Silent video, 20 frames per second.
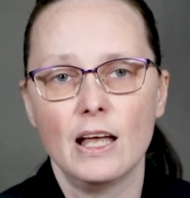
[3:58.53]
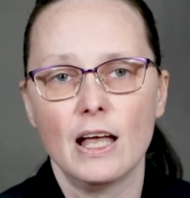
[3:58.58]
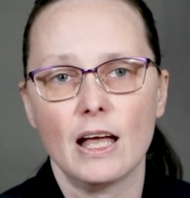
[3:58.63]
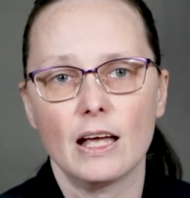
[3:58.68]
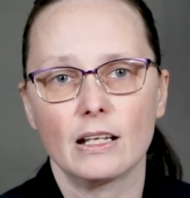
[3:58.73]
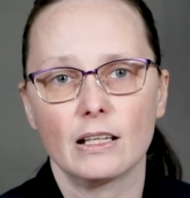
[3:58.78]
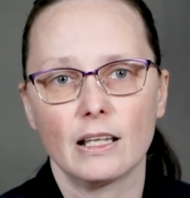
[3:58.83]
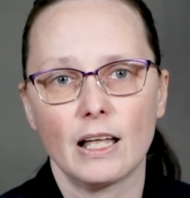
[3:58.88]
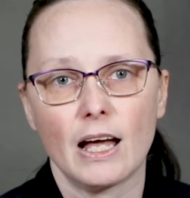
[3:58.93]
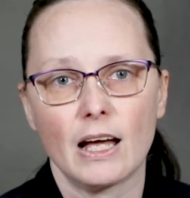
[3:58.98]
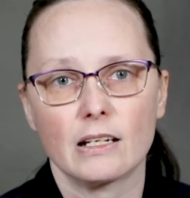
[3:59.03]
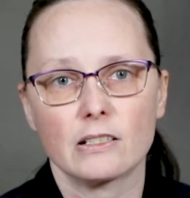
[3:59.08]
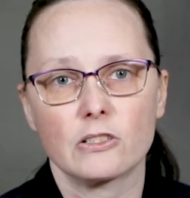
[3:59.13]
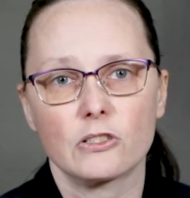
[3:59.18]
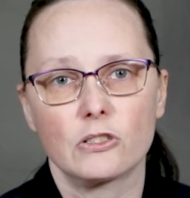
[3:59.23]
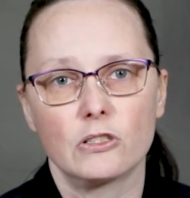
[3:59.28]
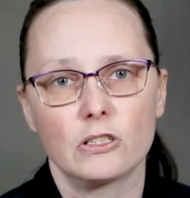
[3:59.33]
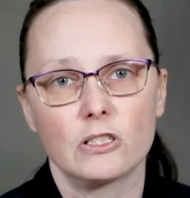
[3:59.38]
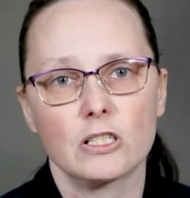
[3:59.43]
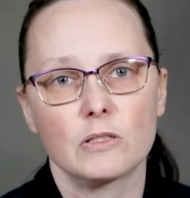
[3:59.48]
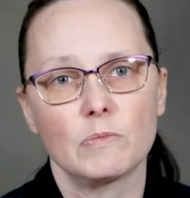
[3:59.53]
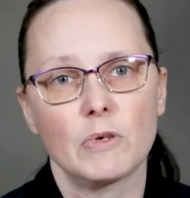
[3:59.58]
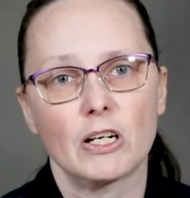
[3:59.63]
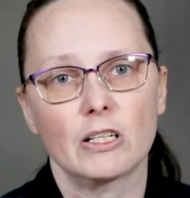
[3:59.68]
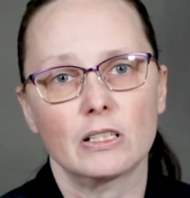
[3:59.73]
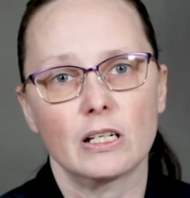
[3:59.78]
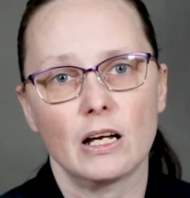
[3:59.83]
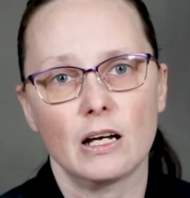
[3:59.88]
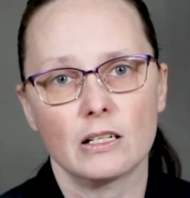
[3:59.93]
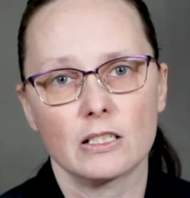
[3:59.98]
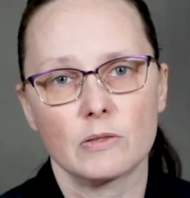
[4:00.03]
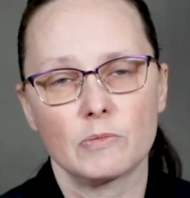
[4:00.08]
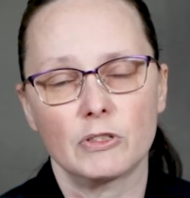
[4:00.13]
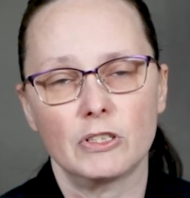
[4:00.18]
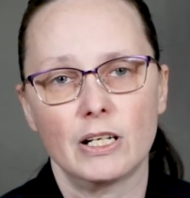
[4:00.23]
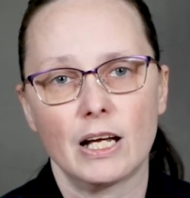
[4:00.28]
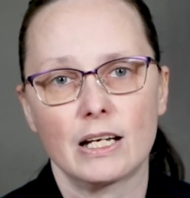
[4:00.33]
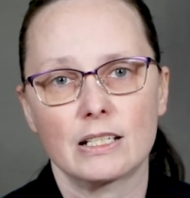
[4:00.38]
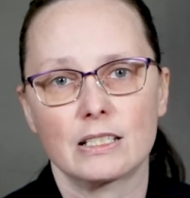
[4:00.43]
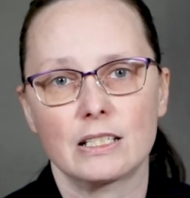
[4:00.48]
And last, Good Samaritan
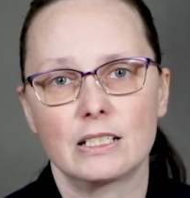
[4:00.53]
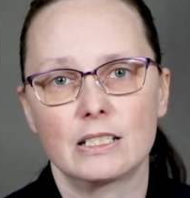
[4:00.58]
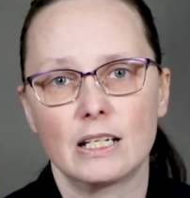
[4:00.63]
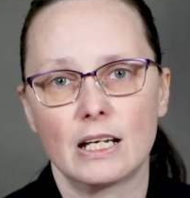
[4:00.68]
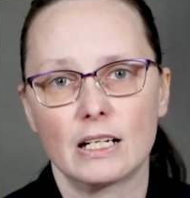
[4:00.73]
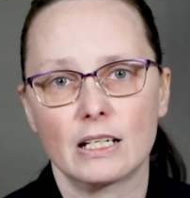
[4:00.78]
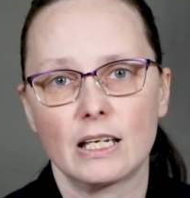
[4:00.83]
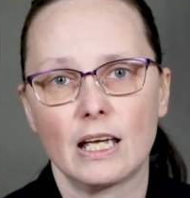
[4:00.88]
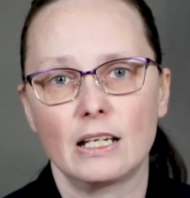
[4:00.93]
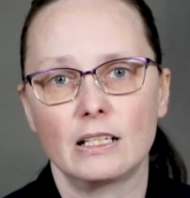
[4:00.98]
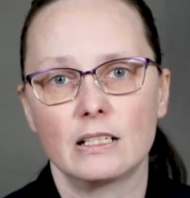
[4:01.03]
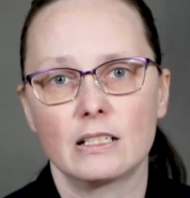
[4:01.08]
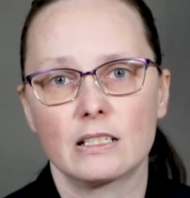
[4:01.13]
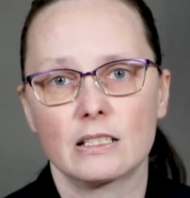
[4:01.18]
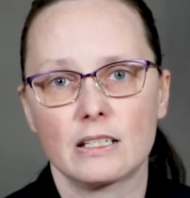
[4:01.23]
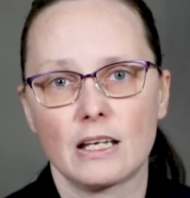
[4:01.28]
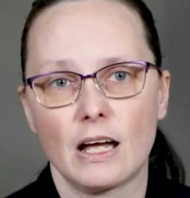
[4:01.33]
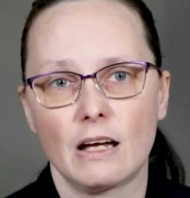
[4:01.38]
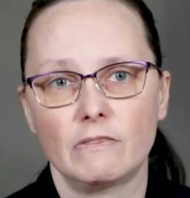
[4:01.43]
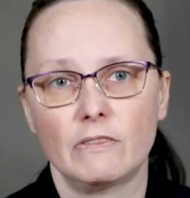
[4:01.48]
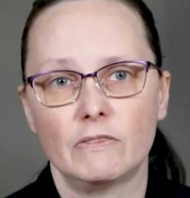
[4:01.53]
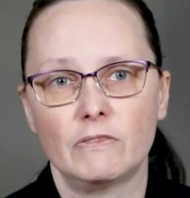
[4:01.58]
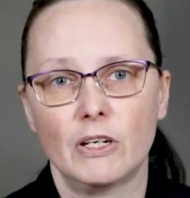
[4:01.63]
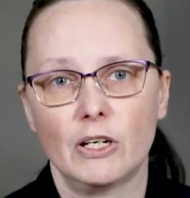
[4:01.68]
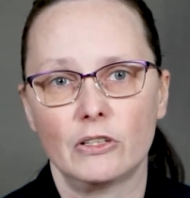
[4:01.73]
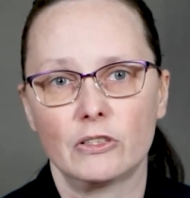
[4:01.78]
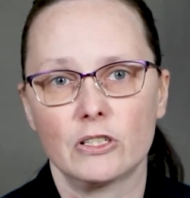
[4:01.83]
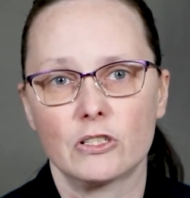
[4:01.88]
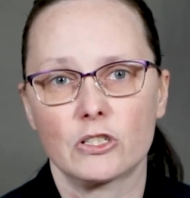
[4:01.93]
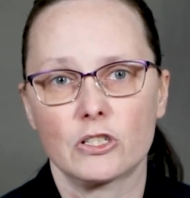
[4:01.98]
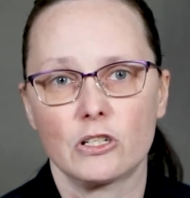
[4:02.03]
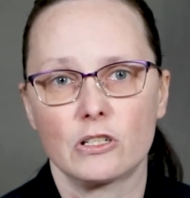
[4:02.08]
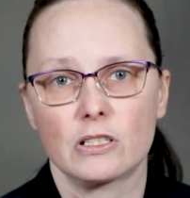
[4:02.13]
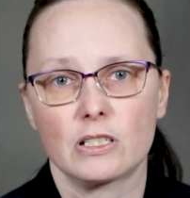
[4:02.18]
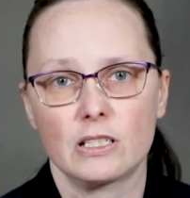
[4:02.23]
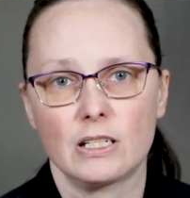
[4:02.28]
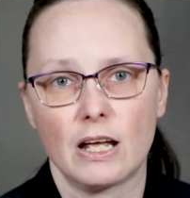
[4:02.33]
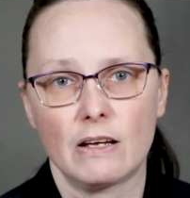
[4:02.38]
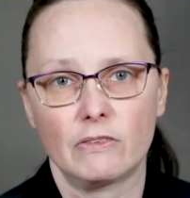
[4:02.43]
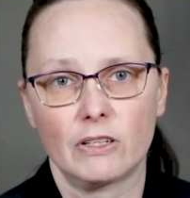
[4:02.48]
Hospital has a dedicated staff of health
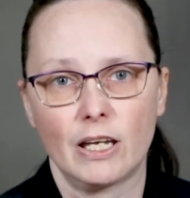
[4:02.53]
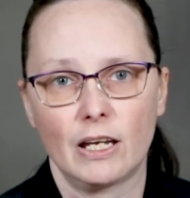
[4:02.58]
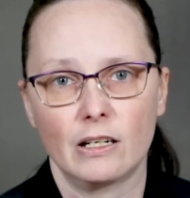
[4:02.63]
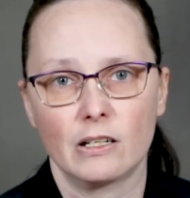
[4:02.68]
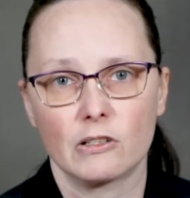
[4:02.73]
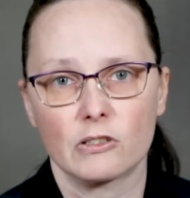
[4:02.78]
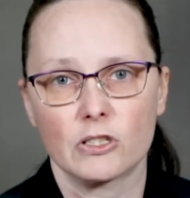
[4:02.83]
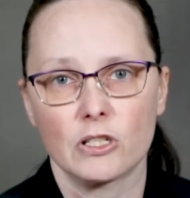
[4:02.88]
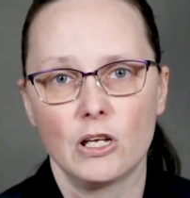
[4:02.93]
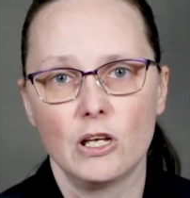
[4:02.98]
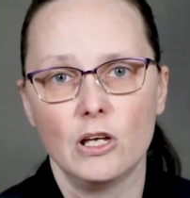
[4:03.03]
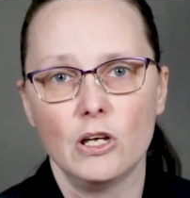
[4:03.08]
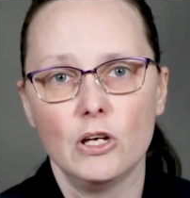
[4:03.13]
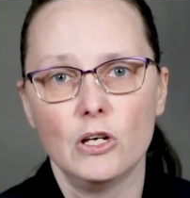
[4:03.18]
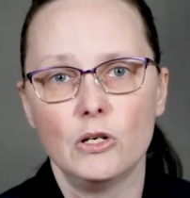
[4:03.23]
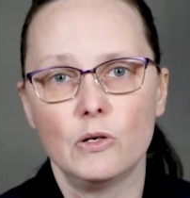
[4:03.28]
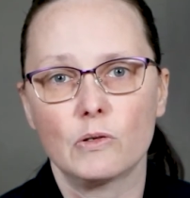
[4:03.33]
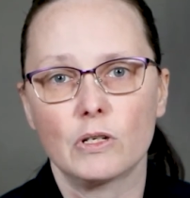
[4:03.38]
insurance navigators who